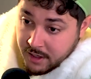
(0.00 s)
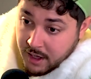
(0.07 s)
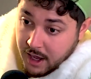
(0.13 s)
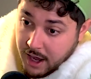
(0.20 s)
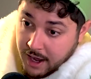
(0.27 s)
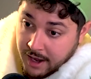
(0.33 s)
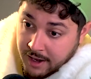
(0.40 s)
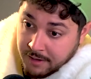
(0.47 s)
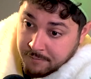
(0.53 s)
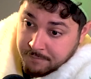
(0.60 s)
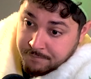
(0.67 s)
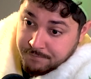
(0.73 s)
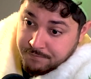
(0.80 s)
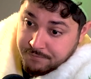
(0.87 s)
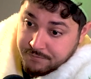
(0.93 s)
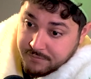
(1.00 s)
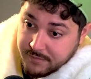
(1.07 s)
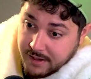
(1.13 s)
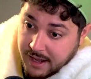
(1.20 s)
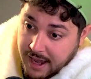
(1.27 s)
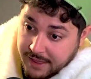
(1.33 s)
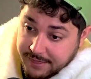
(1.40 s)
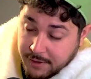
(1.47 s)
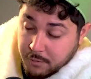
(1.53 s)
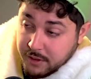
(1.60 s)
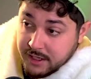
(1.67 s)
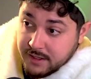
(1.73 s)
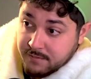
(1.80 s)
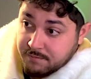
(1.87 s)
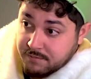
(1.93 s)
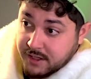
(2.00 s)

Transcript: I think we